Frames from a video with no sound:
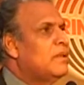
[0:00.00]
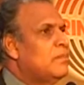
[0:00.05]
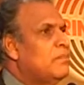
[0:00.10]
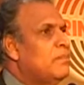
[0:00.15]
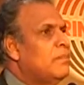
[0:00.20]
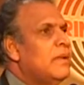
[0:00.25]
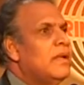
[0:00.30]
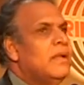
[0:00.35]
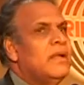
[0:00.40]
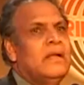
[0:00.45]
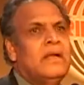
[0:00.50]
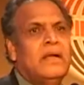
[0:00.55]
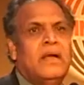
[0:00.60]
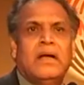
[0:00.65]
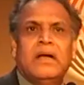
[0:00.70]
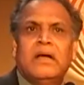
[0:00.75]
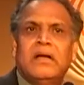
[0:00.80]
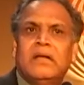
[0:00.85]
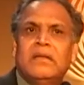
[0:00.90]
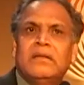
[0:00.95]

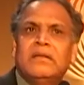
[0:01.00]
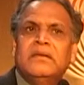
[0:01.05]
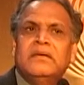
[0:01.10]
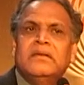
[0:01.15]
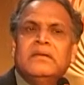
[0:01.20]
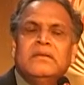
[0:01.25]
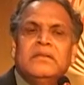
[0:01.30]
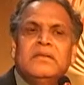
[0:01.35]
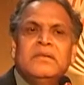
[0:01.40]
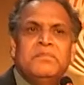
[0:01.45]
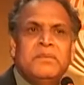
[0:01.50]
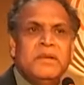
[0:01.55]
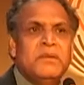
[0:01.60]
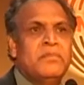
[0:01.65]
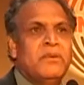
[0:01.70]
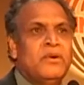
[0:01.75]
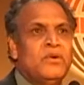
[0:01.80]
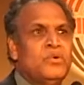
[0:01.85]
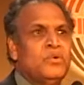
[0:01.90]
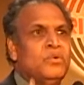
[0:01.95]
the
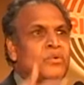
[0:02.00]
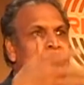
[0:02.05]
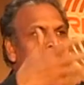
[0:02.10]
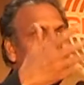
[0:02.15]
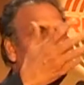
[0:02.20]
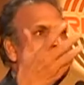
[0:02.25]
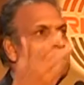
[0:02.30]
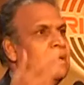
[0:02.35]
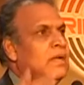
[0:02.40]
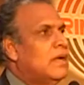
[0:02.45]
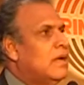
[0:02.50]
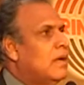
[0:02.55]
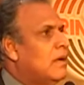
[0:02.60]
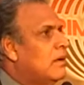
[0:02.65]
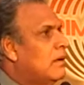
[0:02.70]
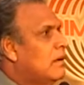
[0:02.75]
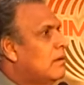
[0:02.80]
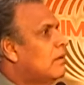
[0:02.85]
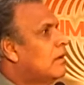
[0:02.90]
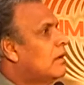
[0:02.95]
people to
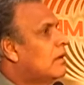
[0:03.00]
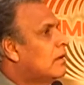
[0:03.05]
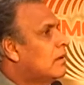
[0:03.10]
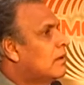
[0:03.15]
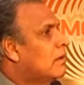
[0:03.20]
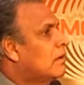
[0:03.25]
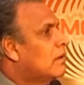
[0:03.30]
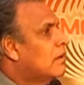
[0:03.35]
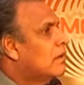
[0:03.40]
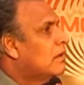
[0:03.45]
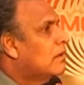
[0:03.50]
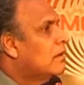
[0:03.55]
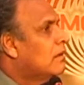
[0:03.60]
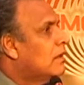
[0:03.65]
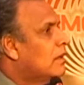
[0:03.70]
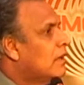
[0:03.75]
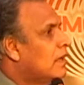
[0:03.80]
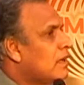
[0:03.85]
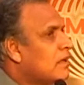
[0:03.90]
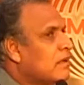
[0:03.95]

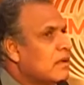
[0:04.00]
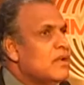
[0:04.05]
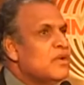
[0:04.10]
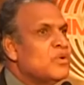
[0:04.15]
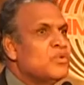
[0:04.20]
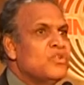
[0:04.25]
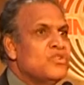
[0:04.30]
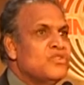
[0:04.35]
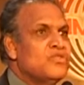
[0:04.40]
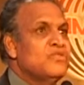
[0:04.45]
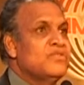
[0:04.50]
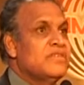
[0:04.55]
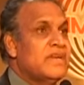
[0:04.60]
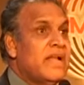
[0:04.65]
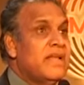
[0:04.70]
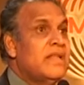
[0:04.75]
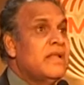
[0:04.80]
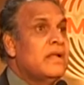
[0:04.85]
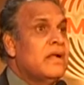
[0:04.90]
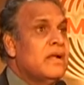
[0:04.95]
enter into the society and